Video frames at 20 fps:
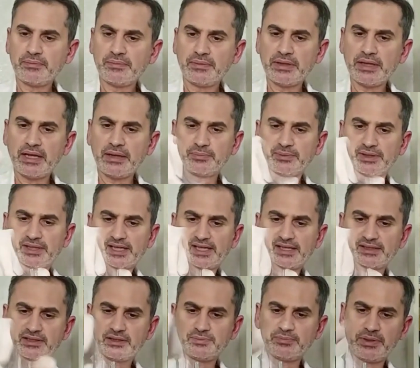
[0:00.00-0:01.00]
Let me
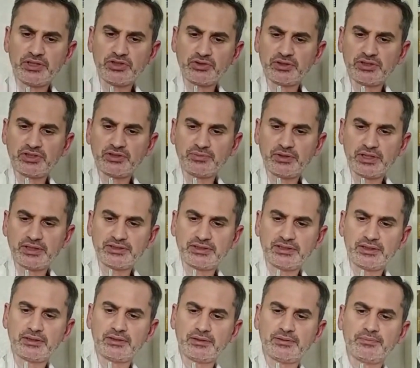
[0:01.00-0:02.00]
add a measuring device
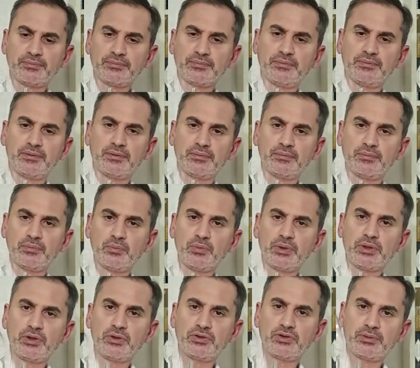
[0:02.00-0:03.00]
here.
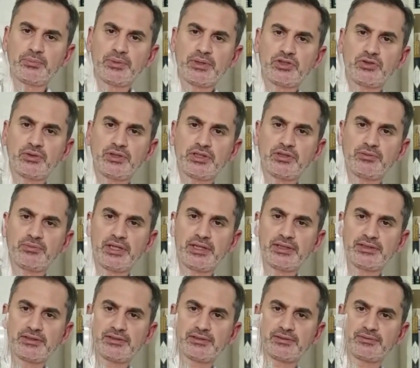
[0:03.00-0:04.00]
We use a measuring
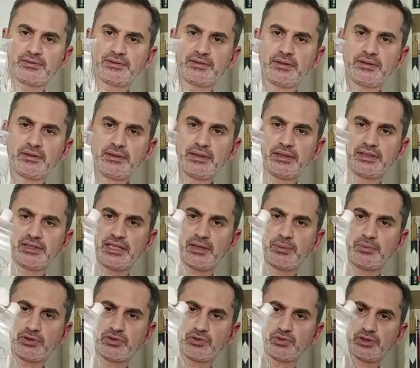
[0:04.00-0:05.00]
device in
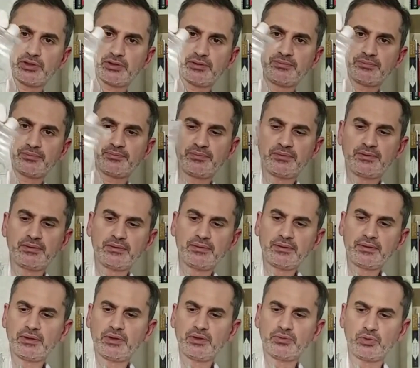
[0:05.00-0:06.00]
chemistry.
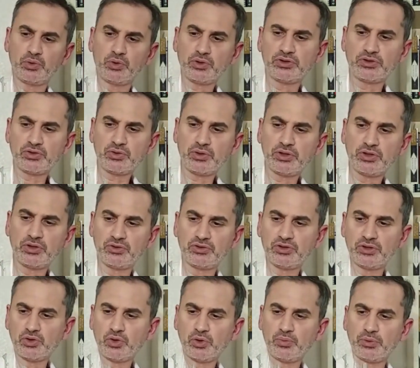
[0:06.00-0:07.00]
Of course, you can use
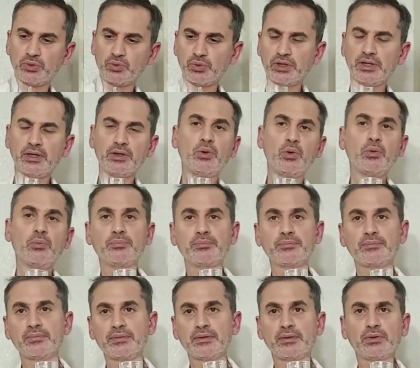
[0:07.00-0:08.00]
a normal one at home.
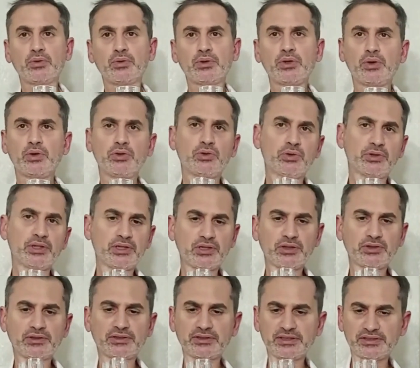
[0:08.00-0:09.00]
You can also get
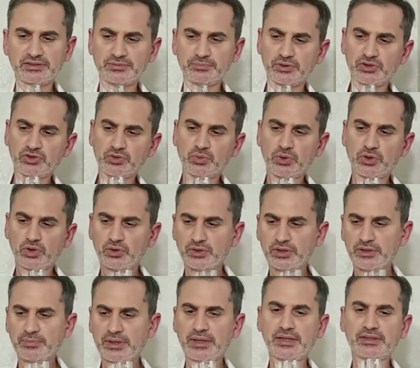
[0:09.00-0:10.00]
other things, but you will
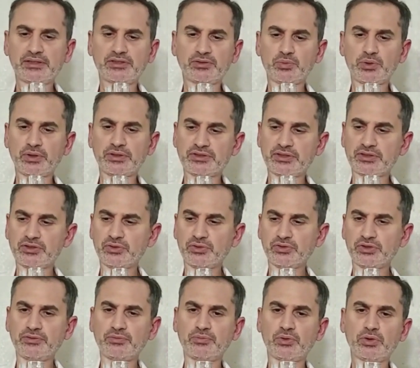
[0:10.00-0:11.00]
only buy this once and
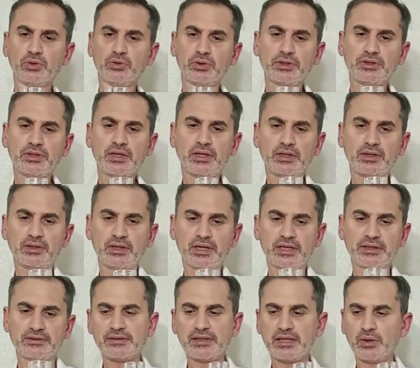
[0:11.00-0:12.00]
use it for your entire
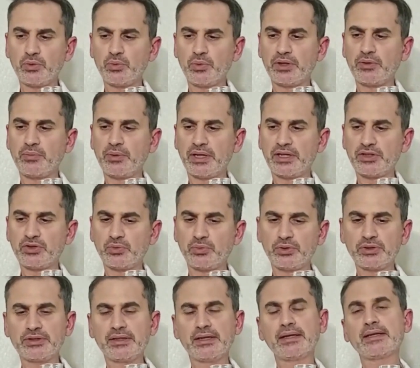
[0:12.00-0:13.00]
life. Now, what will I do
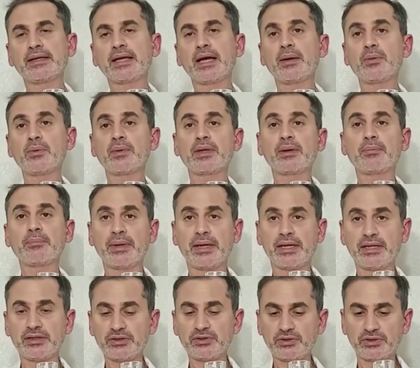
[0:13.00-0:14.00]
with this? I will
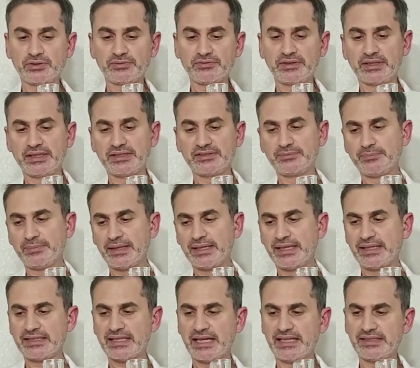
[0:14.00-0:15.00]
complete it to the face,
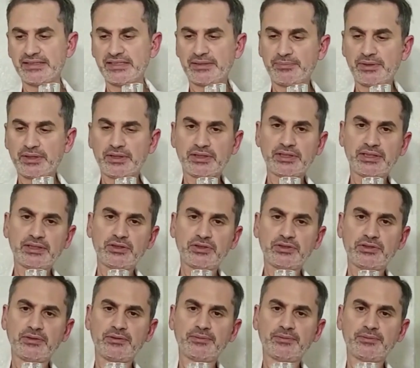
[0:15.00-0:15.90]
meaning 90 milliliters.